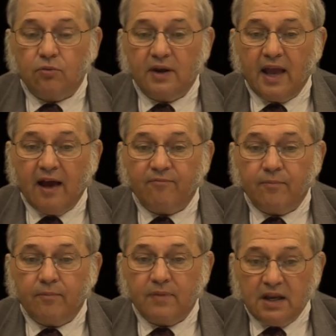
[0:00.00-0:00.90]
we have
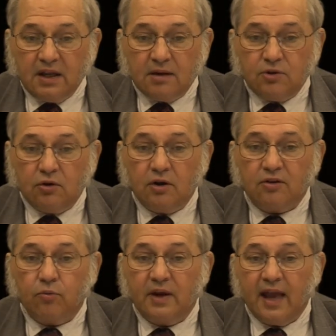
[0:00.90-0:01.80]
medium
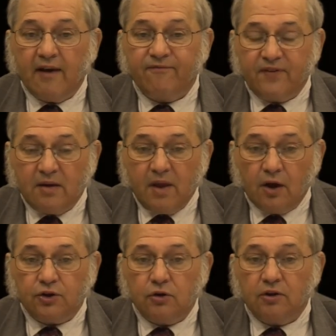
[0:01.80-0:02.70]
units, we have
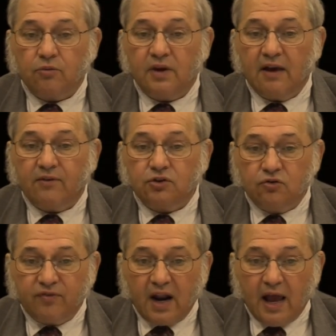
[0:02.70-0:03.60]
female units, we have a
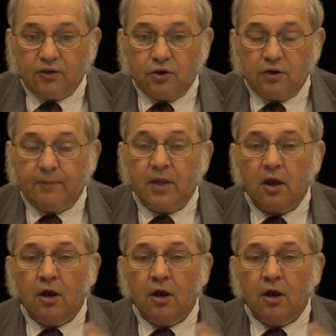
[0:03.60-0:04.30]
juvenile unit.